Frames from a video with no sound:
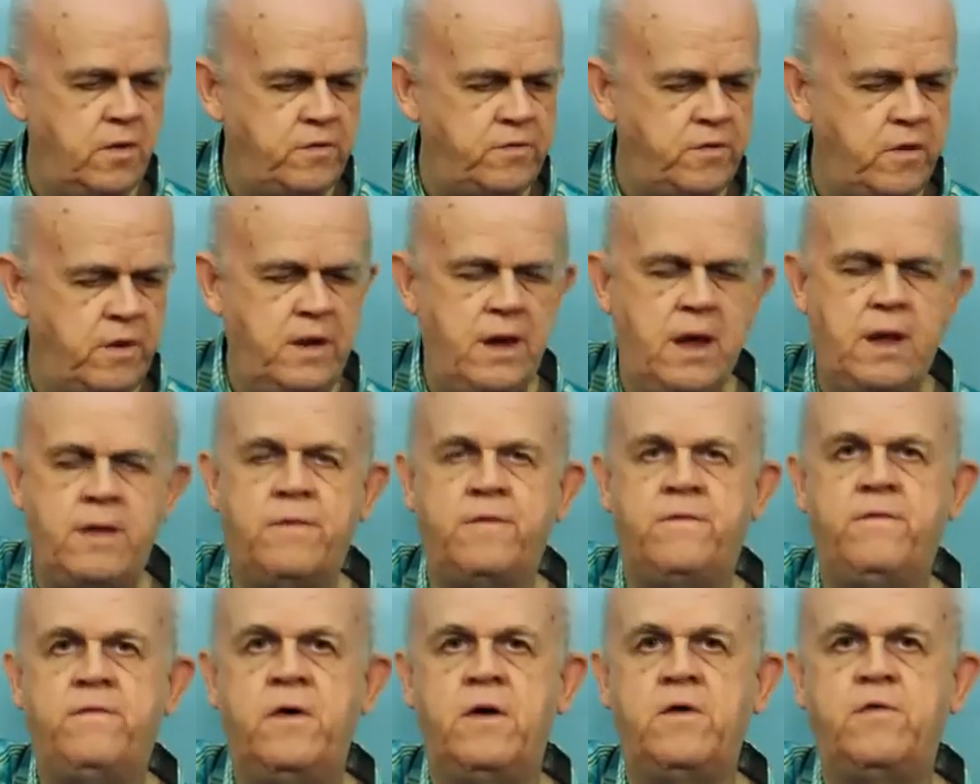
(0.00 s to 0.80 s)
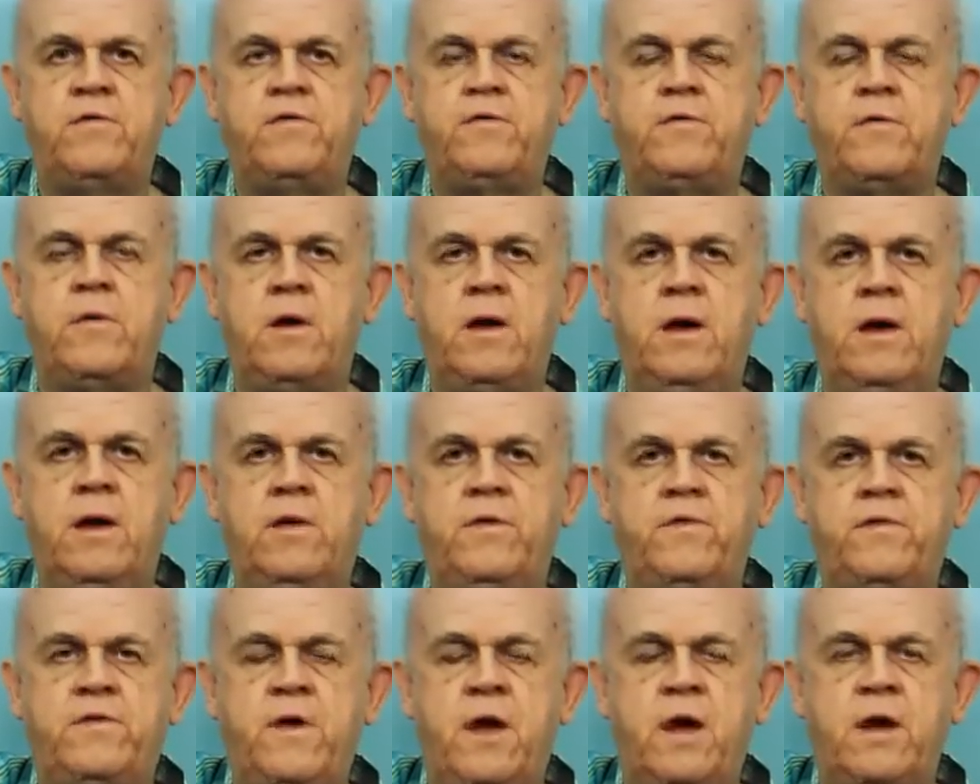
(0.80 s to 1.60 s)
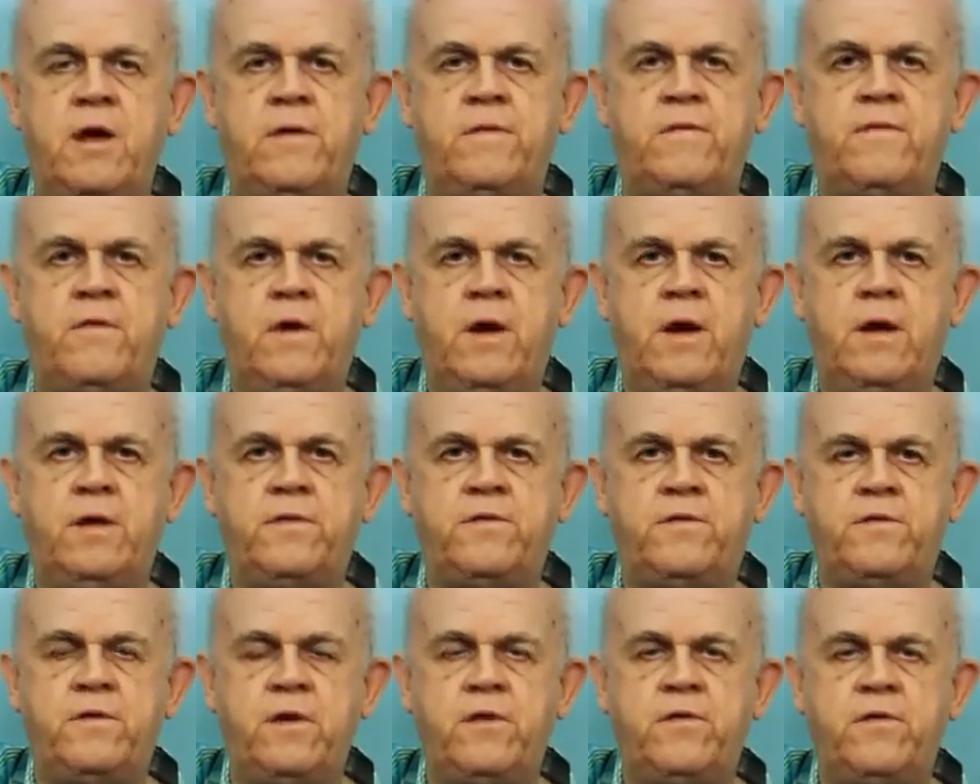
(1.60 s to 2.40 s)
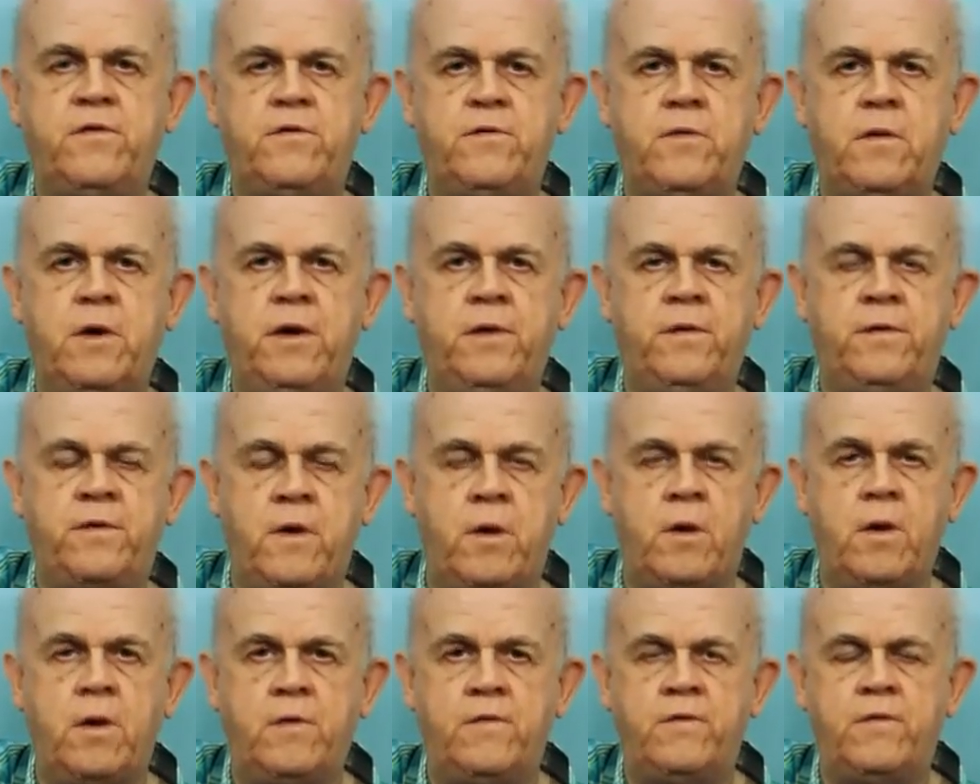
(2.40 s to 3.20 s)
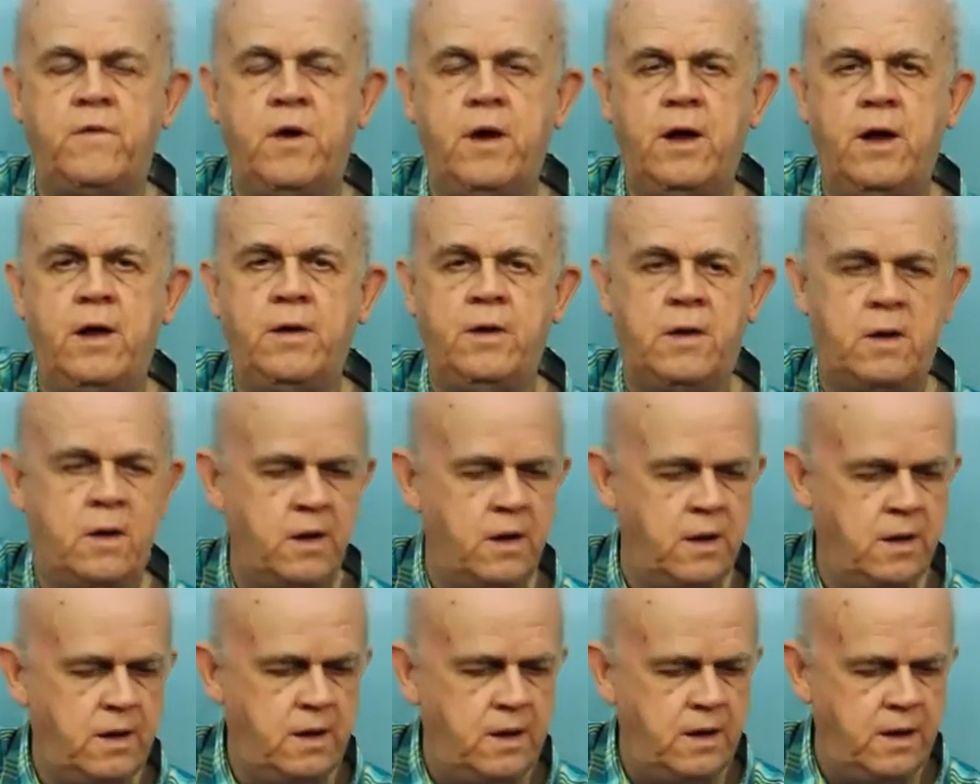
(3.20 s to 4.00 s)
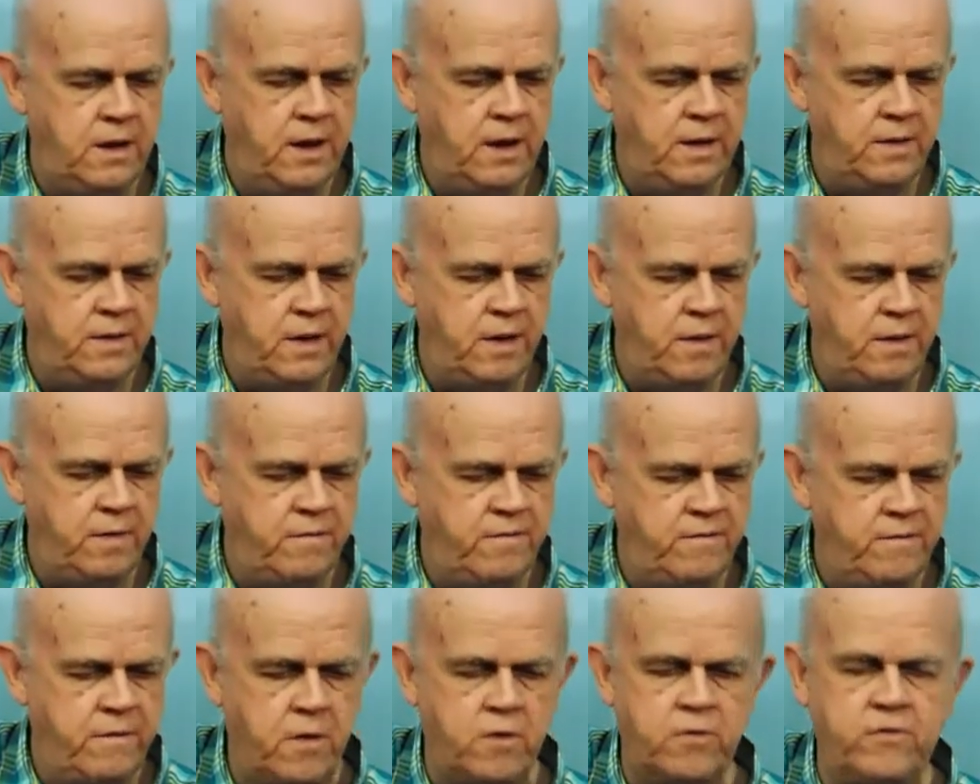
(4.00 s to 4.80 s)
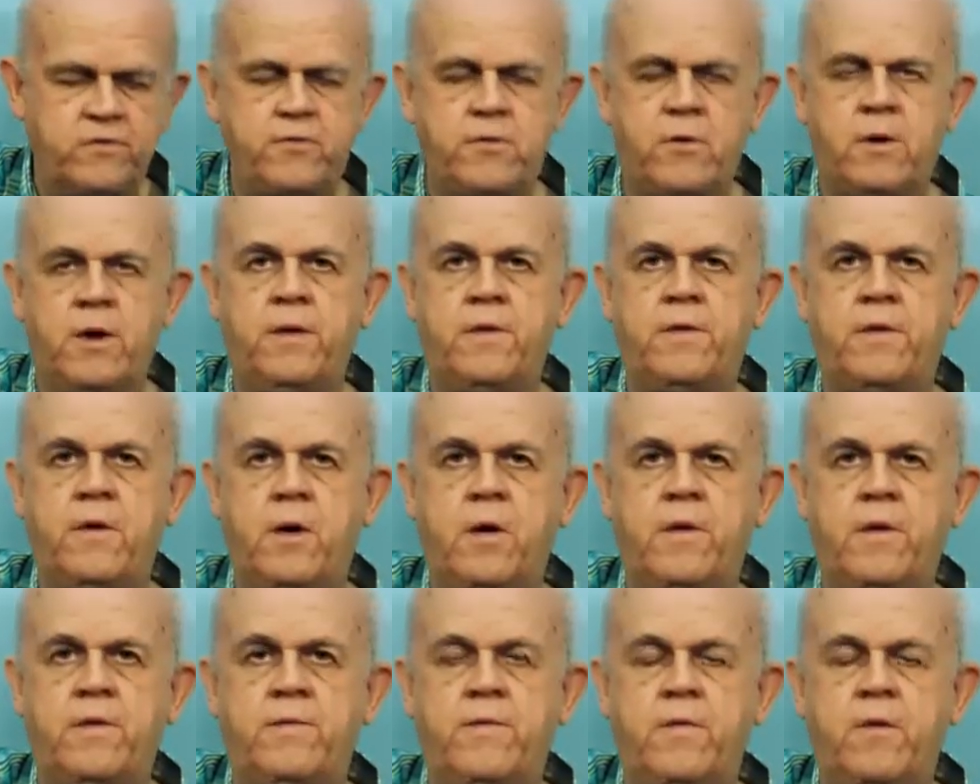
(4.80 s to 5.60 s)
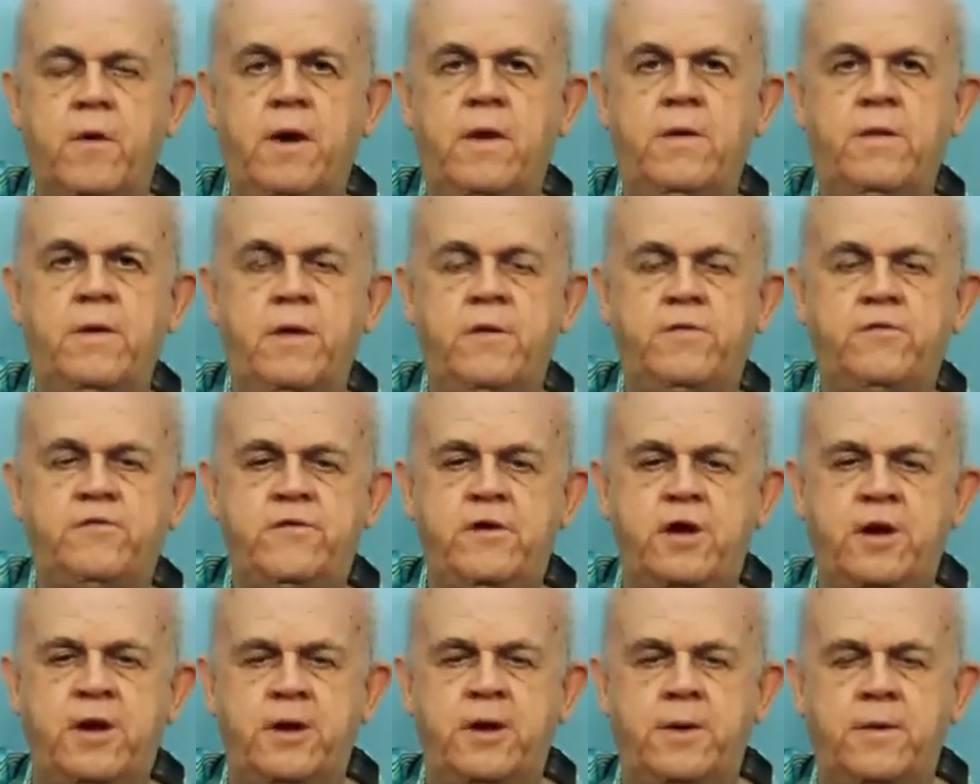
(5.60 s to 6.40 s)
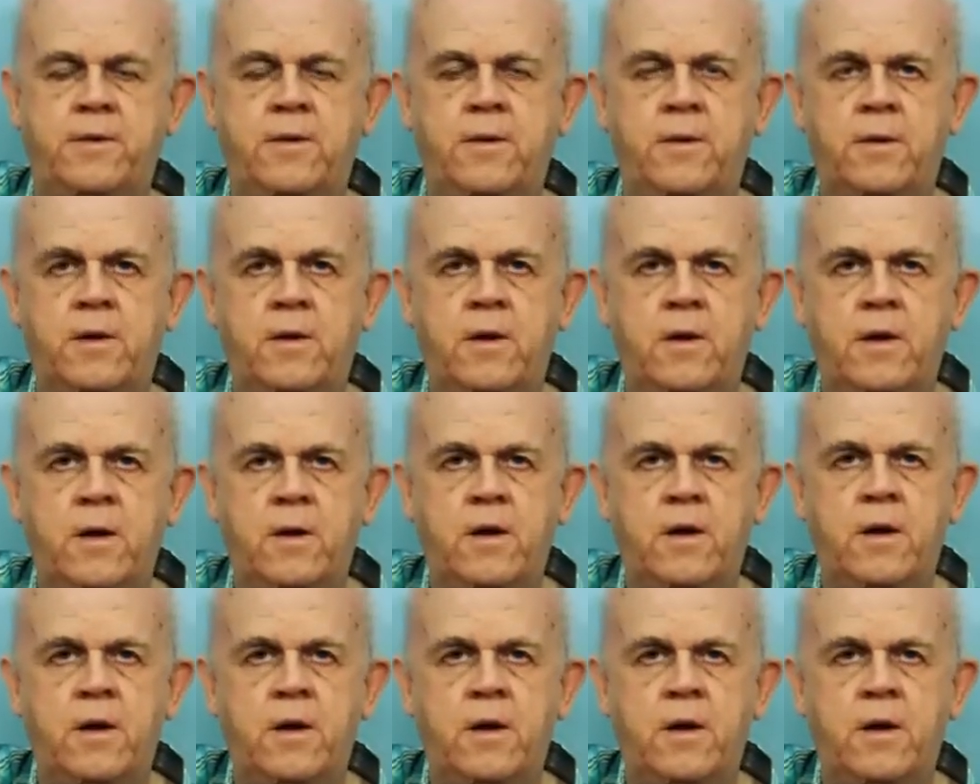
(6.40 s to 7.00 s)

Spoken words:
So you have the 5th string, 2nd fret, 6th string, 3rd fret, and then 1st string, 3rd fret. There's G. Okay.